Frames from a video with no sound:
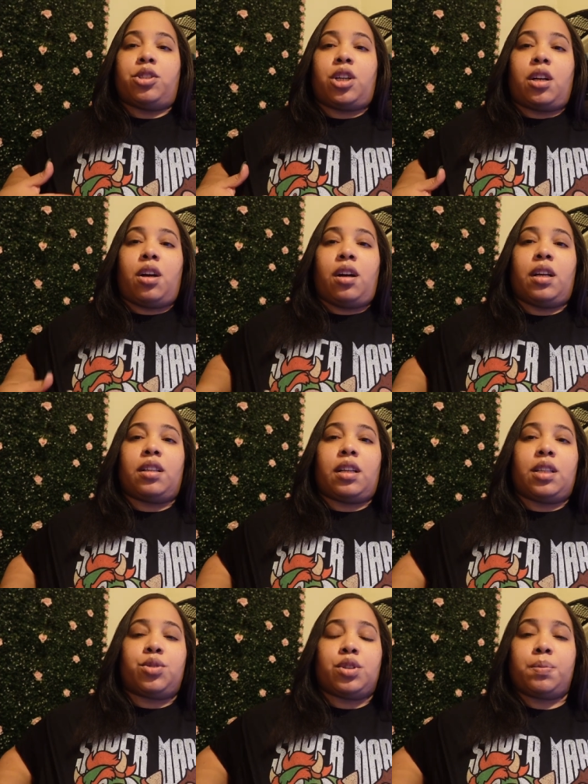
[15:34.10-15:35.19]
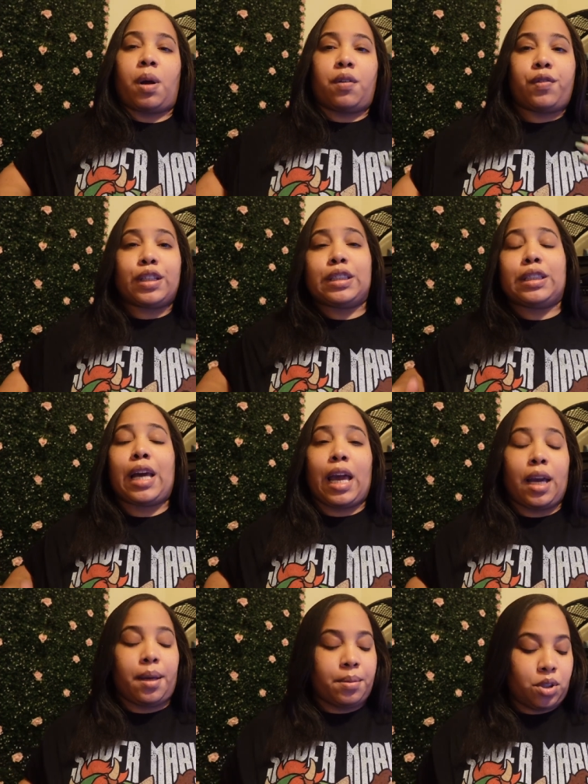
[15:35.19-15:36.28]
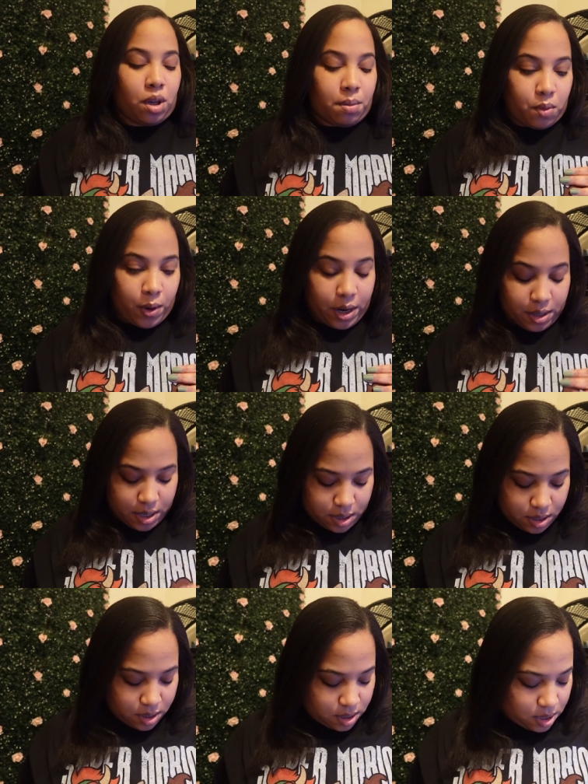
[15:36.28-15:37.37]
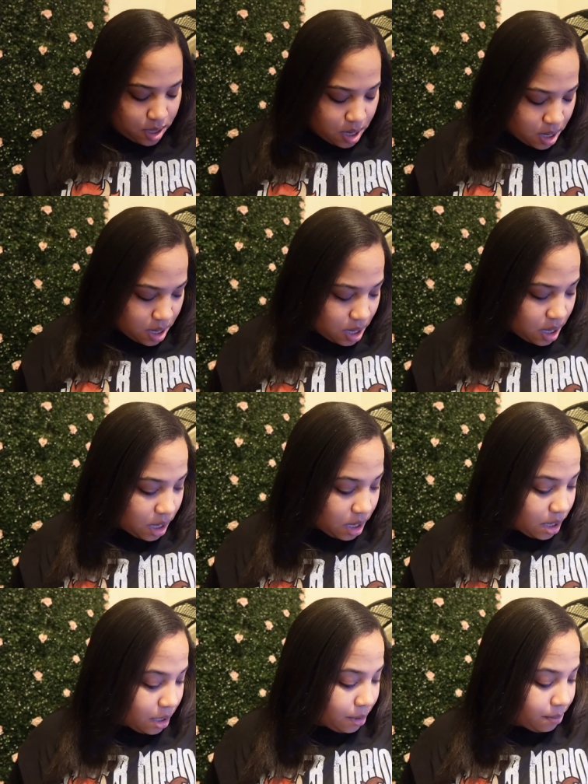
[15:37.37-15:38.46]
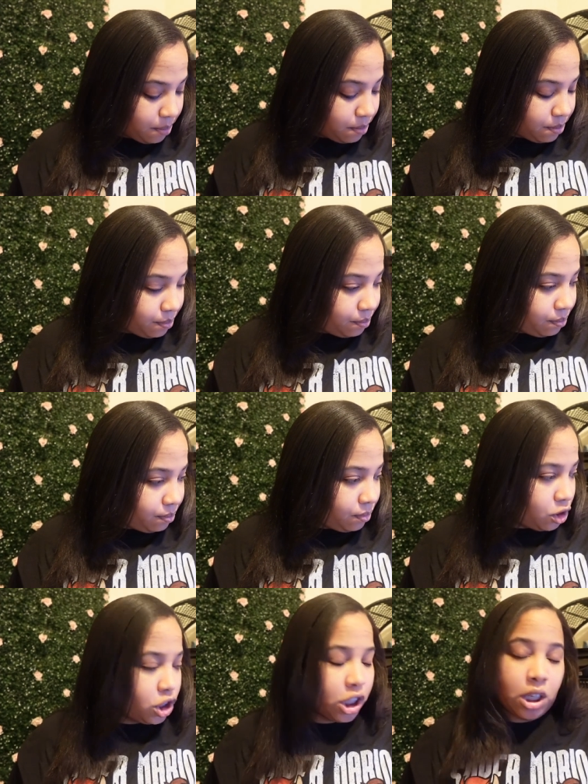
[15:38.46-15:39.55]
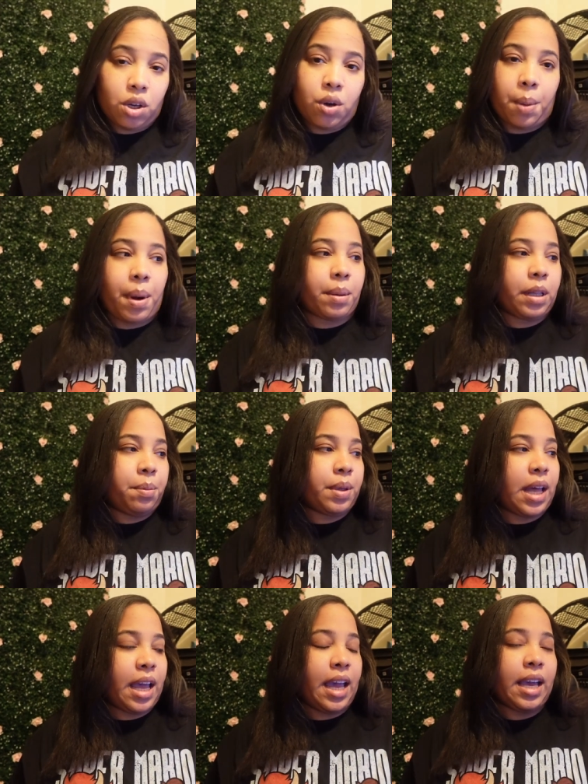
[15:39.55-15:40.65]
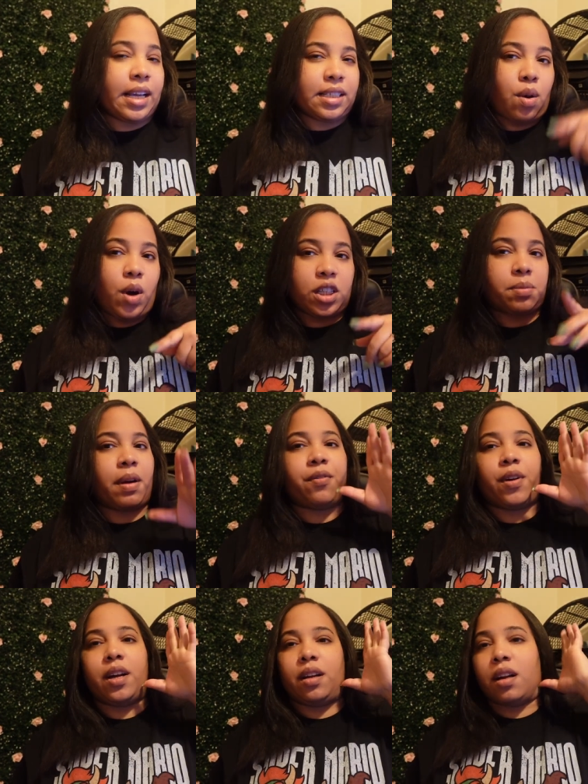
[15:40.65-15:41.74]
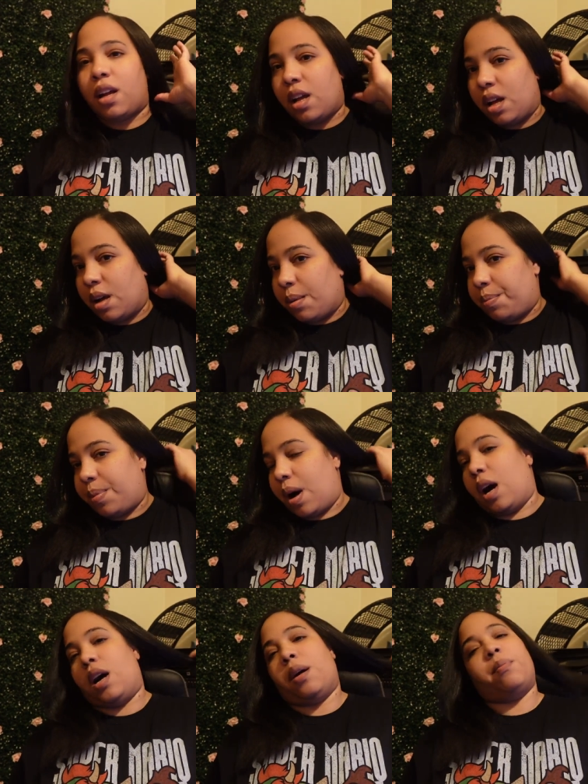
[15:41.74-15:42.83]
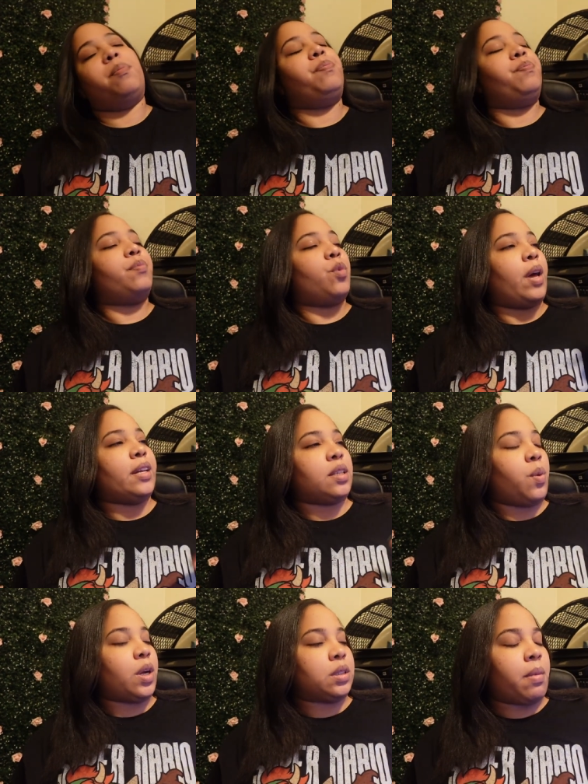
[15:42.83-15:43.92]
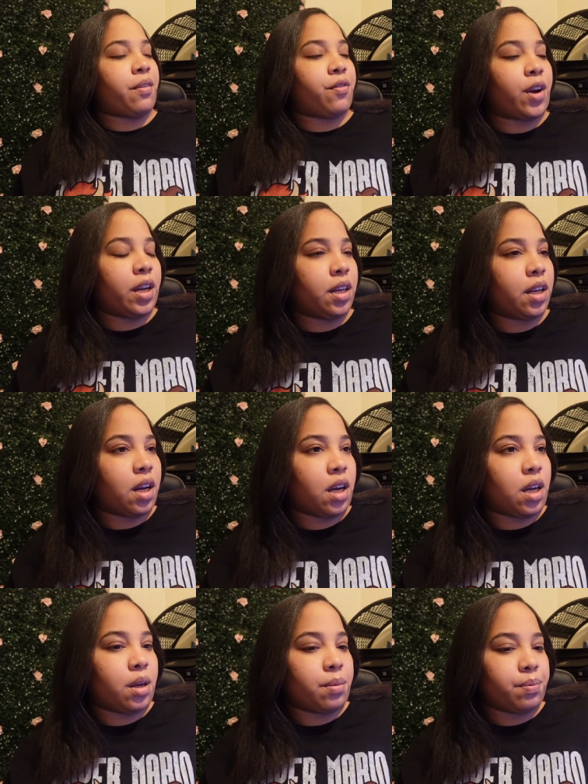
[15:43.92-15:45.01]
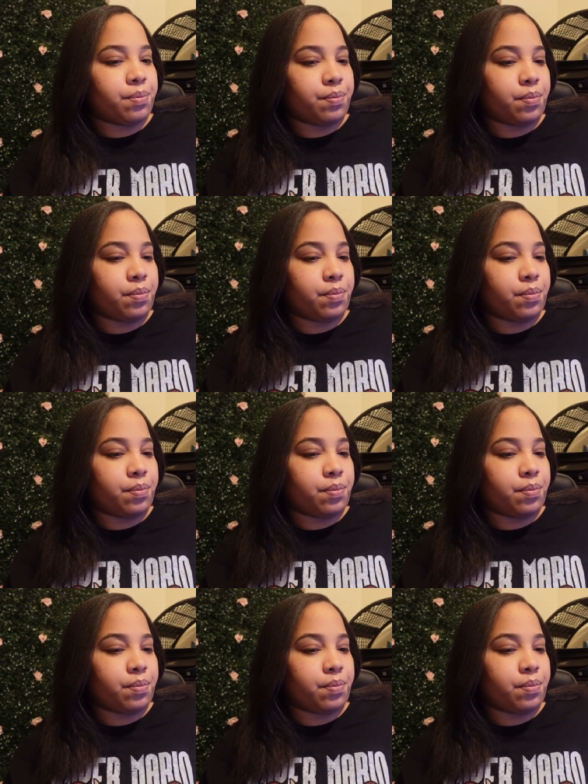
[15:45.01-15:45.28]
shirt on i thought this was perfect to game so i'm gonna wear this um chill i'll probably play as i watch my friend um as i watch my friend um